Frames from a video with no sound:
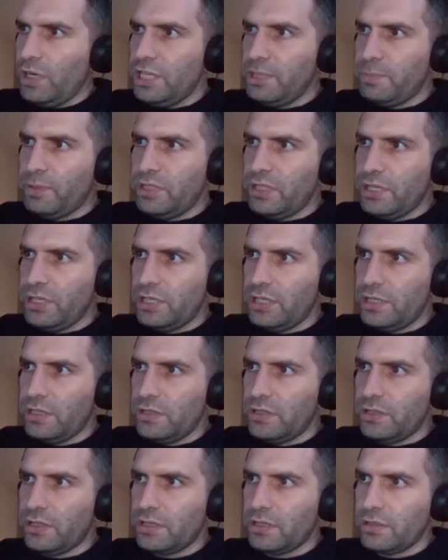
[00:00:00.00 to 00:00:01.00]
Well, these
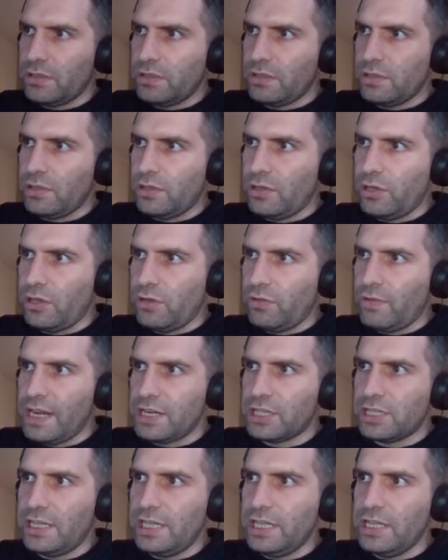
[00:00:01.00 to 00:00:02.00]
positions are
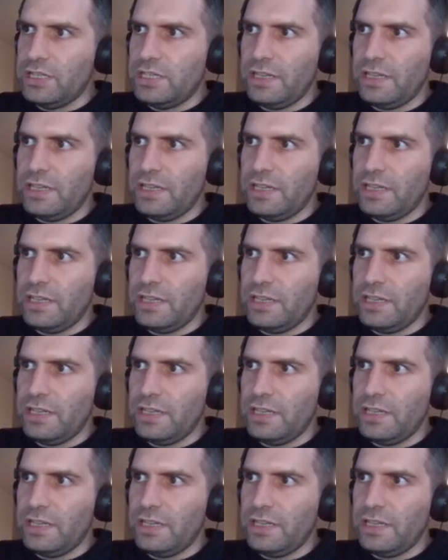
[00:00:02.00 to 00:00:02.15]
actually